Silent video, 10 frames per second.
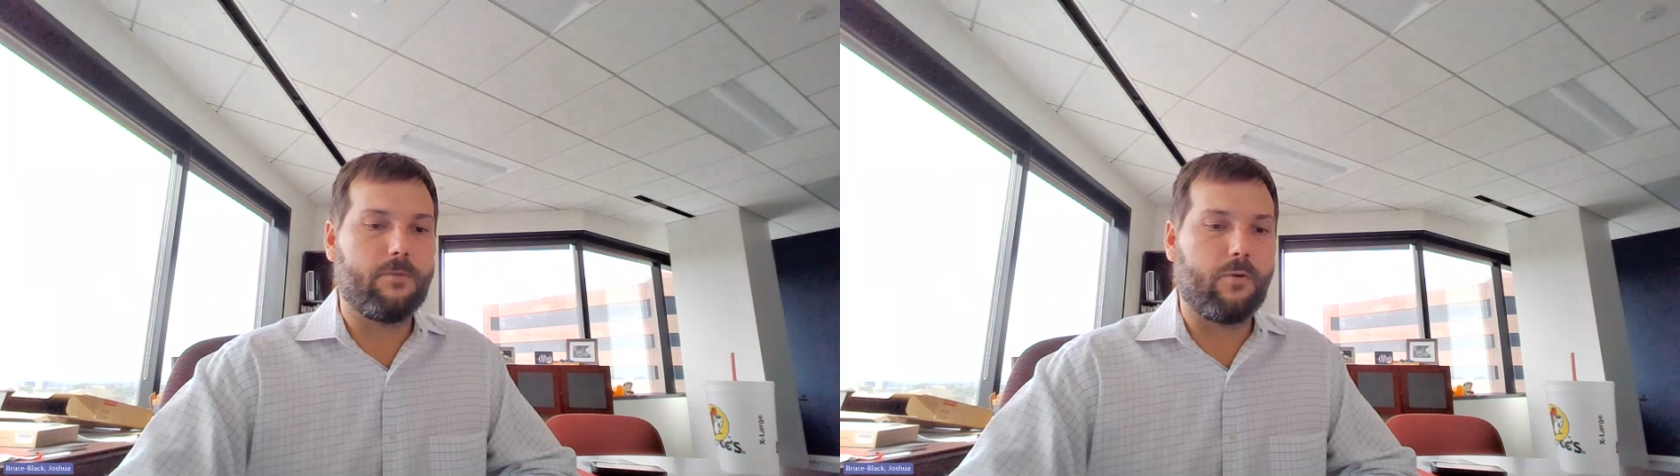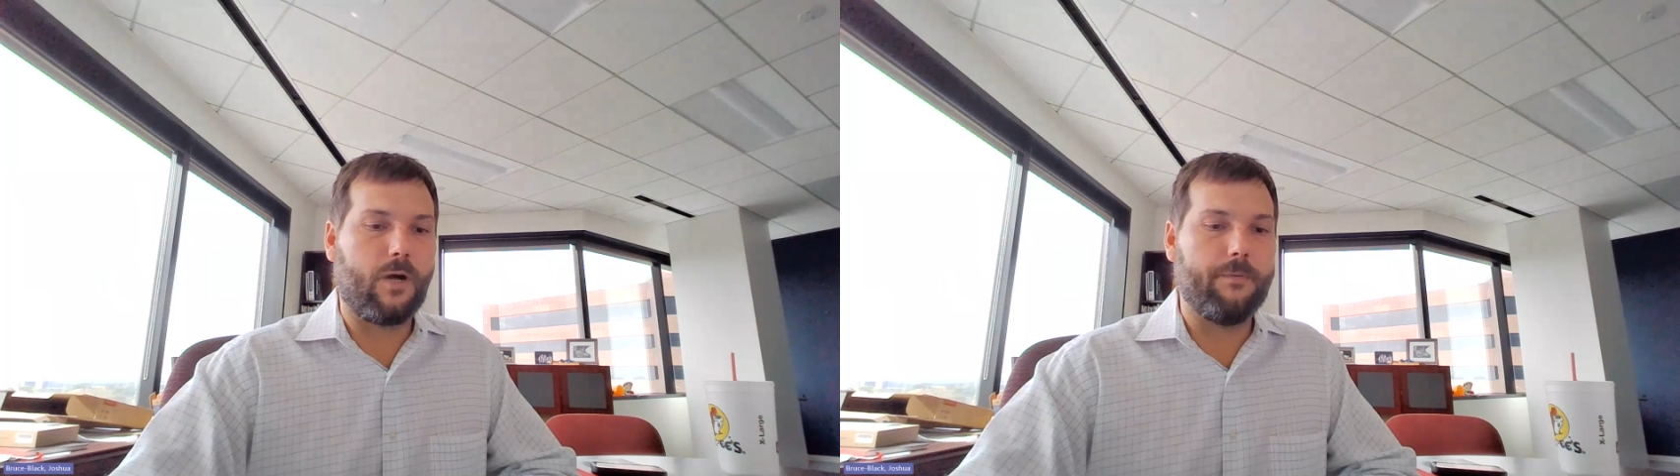
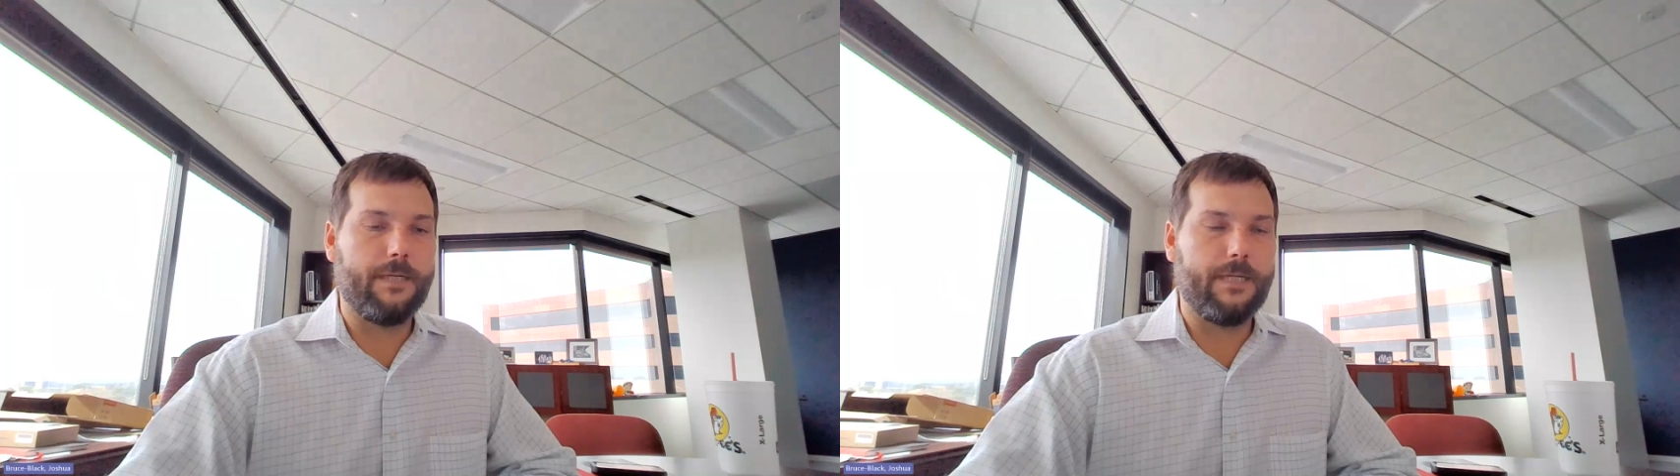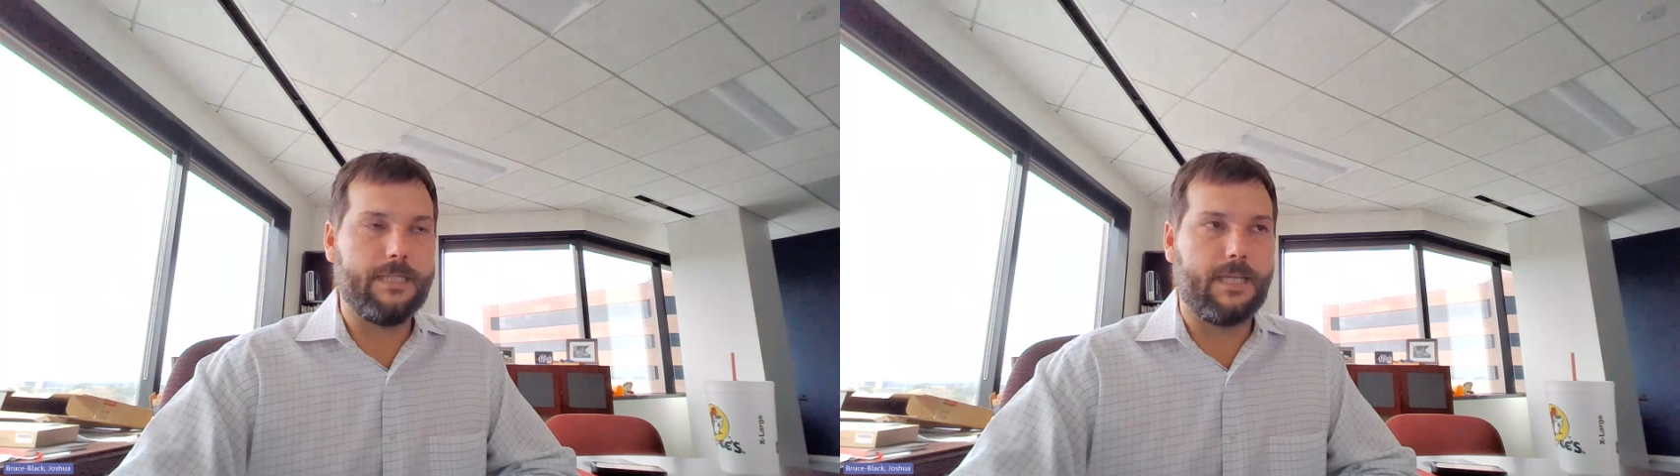
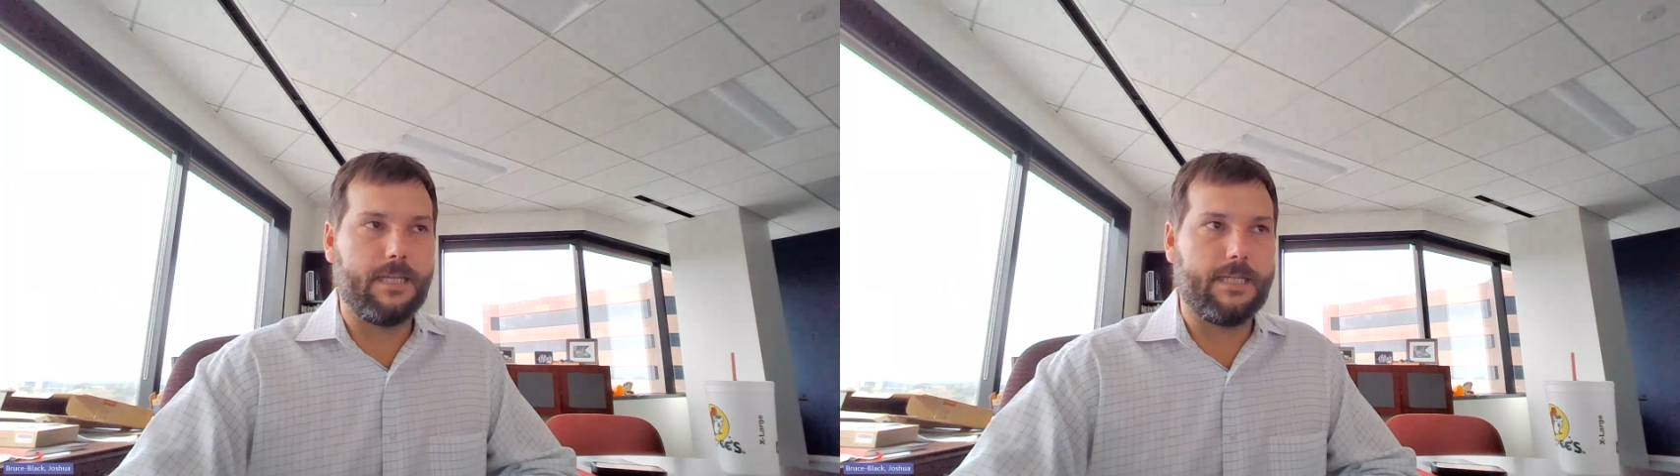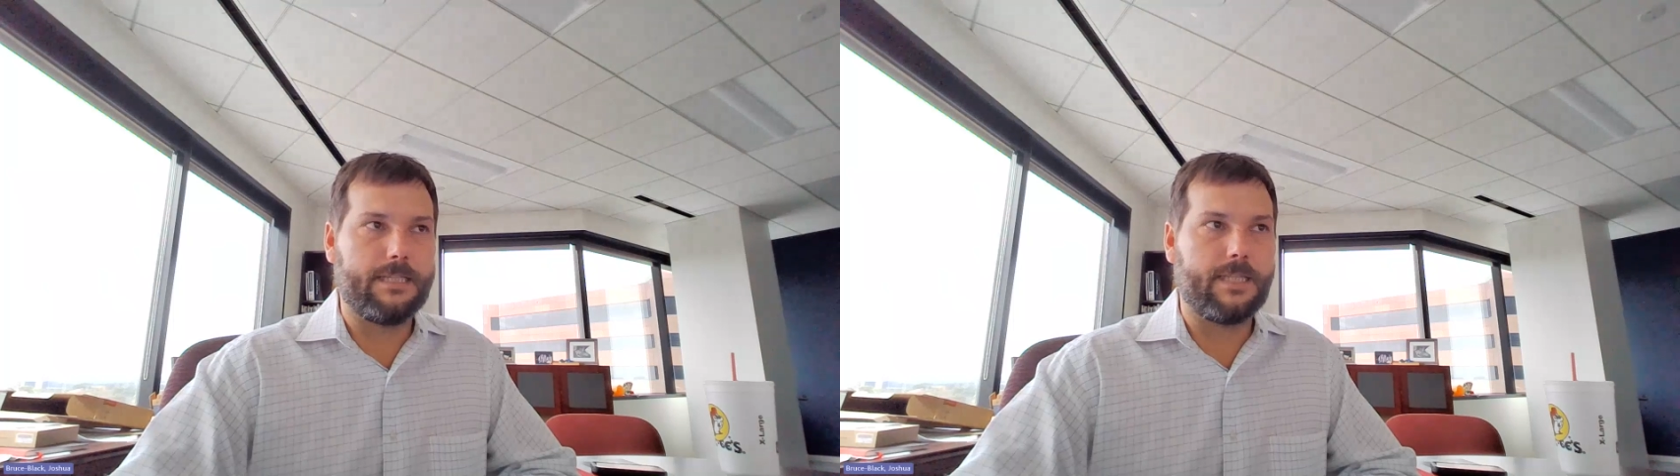requirement is
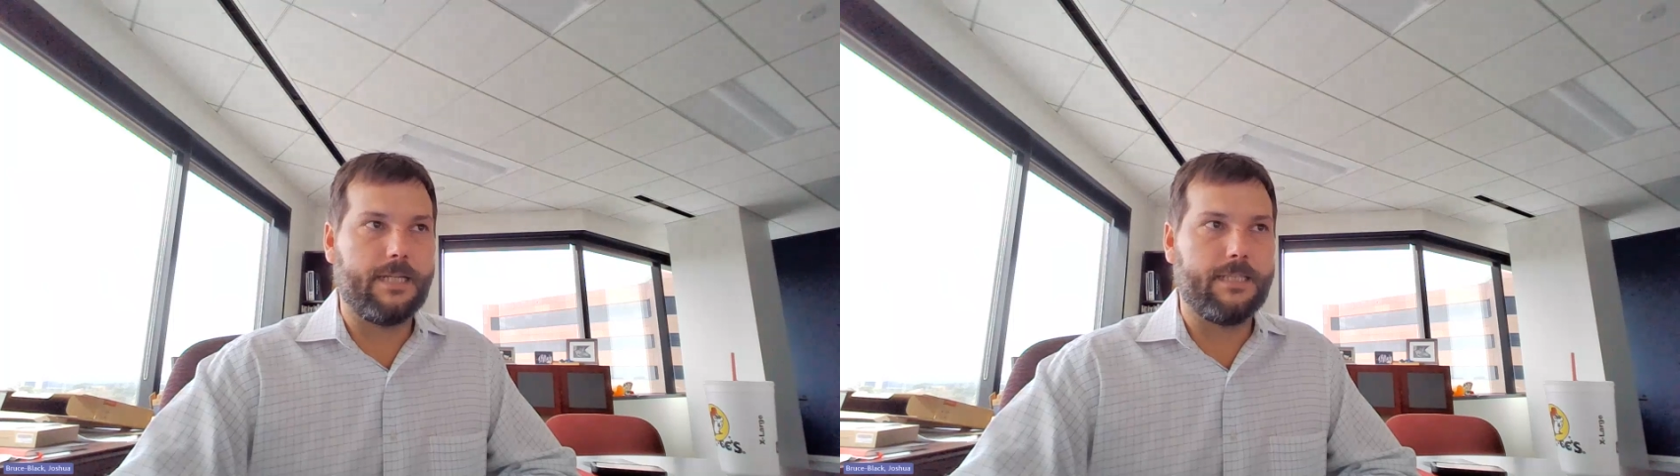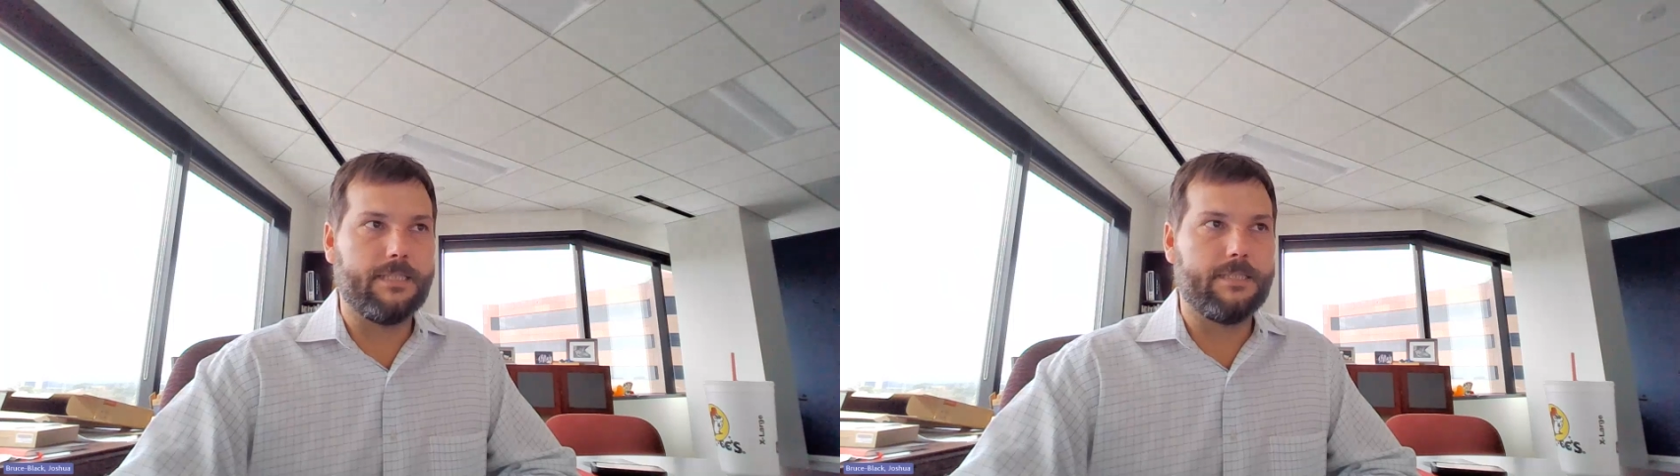on leak
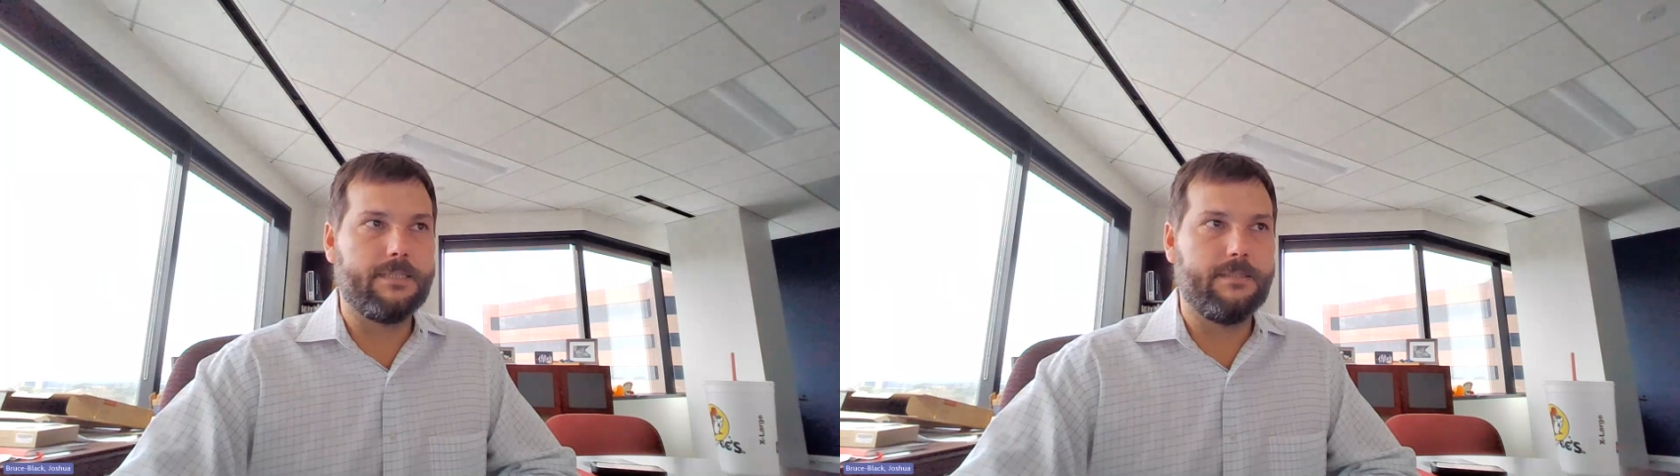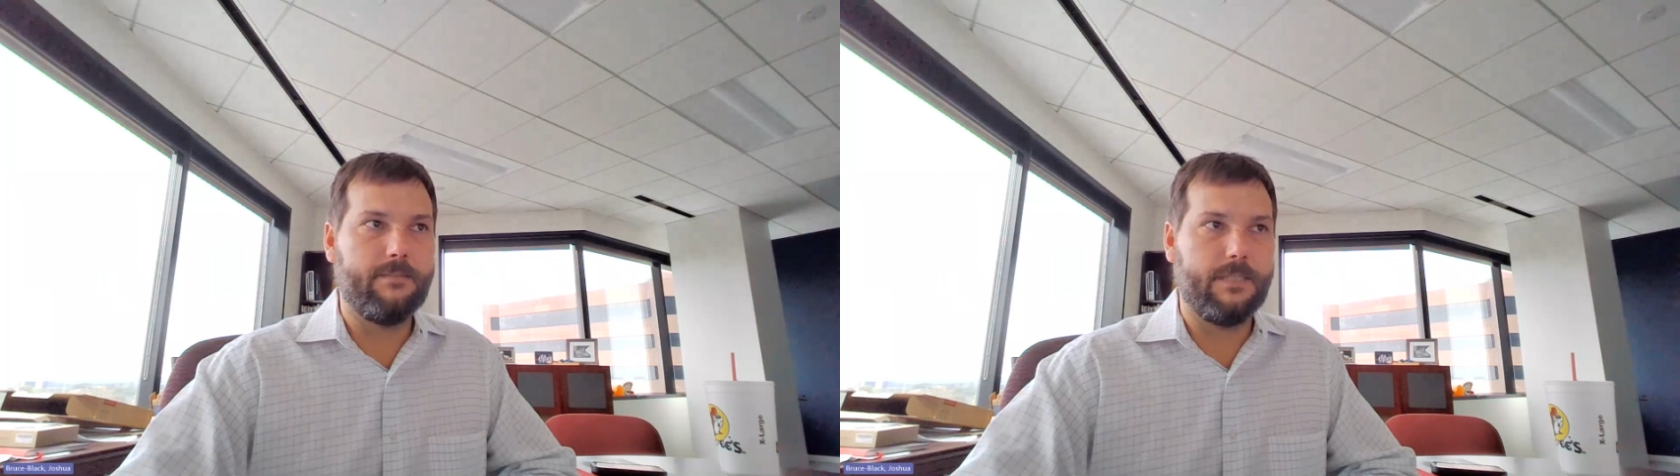tightness